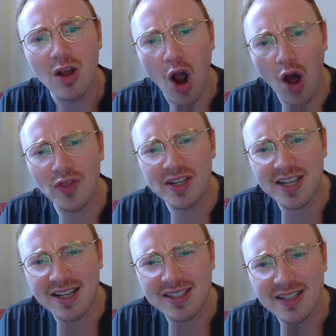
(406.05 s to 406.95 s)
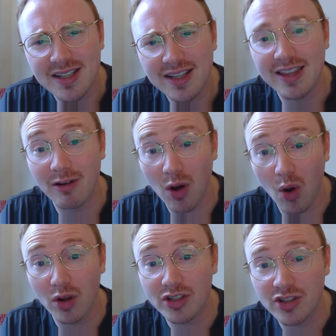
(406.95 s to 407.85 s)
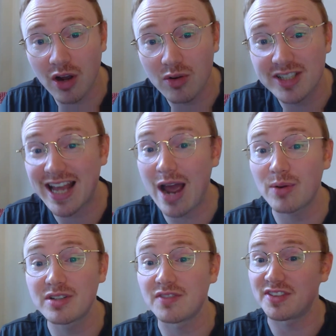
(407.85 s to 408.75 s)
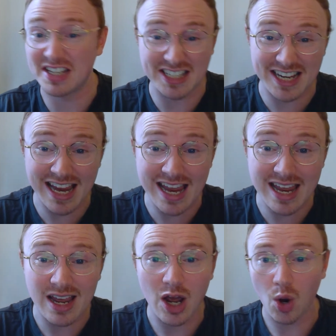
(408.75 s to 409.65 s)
On the disc, there are also sounds of the sea,